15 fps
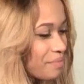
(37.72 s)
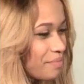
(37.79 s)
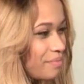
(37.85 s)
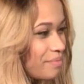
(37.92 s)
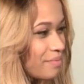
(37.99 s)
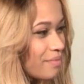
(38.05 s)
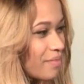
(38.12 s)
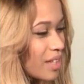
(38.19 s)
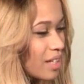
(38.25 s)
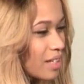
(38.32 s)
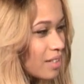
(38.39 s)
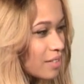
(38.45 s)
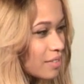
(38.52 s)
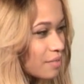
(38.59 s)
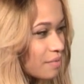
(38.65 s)

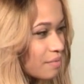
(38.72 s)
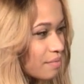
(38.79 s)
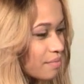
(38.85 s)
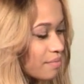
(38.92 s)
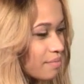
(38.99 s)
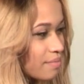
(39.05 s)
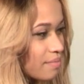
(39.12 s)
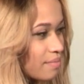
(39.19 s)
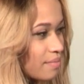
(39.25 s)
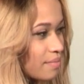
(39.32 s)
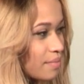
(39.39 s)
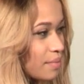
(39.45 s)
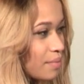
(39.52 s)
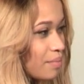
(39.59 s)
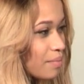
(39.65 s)

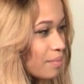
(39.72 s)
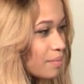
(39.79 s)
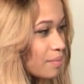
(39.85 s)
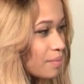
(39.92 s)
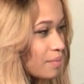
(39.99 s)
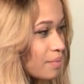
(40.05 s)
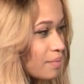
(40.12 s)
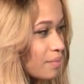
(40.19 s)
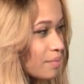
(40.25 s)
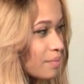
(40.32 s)
(silent)